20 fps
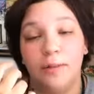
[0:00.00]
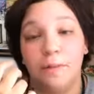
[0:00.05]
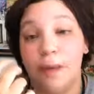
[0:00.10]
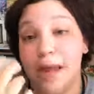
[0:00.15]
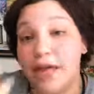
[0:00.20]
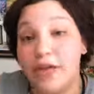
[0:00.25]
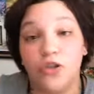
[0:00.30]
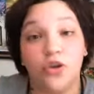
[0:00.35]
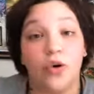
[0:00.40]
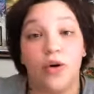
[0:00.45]

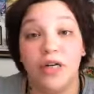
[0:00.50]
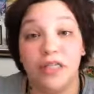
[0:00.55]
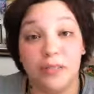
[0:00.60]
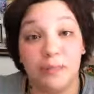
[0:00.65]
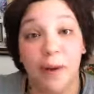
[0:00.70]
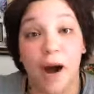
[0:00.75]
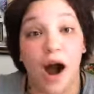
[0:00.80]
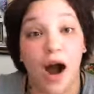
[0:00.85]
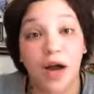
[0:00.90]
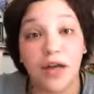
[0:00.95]
Pandora's
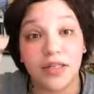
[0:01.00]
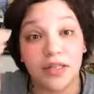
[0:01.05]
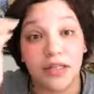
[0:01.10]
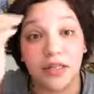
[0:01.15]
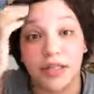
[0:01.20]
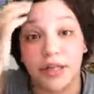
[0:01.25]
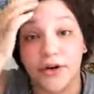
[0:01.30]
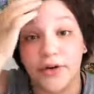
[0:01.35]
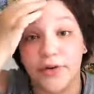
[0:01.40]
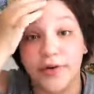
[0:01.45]
box,
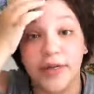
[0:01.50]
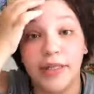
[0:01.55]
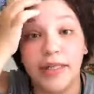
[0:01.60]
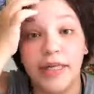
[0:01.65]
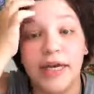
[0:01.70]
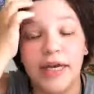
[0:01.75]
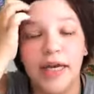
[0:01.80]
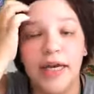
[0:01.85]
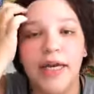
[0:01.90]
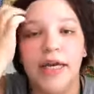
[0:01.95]

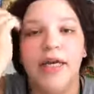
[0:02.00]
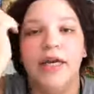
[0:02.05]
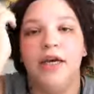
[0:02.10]
literally,